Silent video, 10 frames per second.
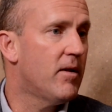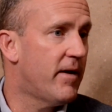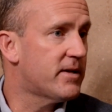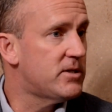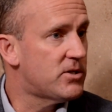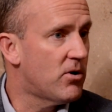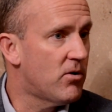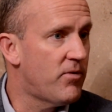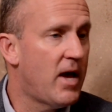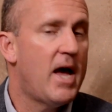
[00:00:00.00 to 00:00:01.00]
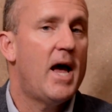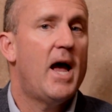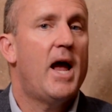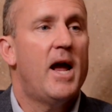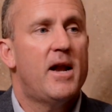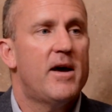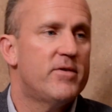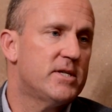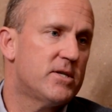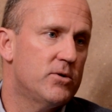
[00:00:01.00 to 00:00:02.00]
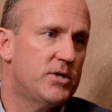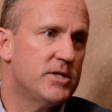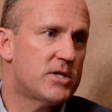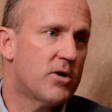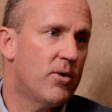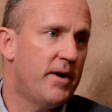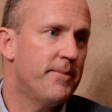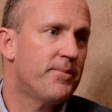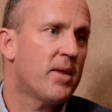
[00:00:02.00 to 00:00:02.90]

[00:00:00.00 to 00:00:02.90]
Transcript: elect to serve and have an associate's degree.